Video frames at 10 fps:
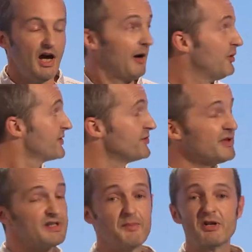I once
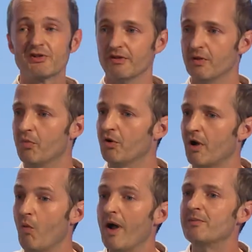drew this picture on the
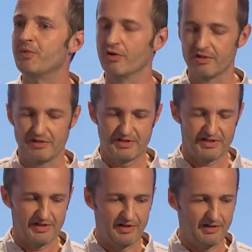board, a whiteboard
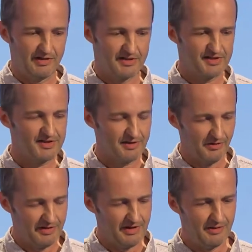at, uh, at,
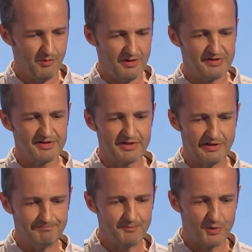Cisco, I think it was,
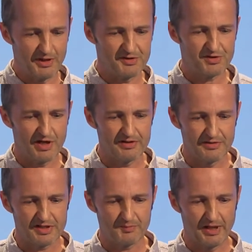um, when I was trying
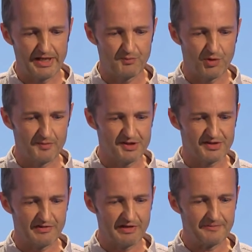to explain promise
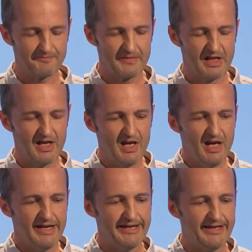theory.
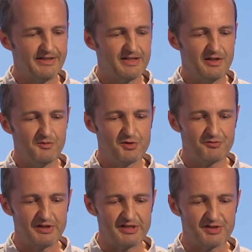And it
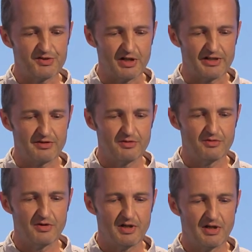was really to try
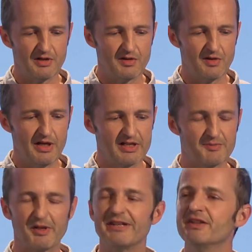to
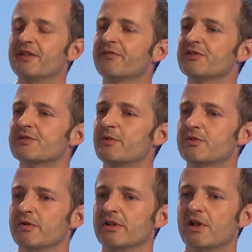explain the difference
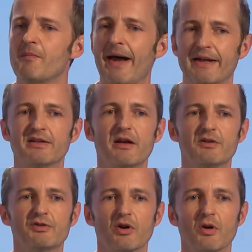between command and
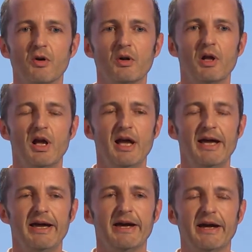control
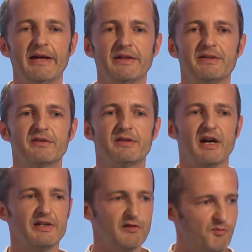and the
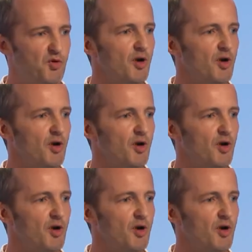idea of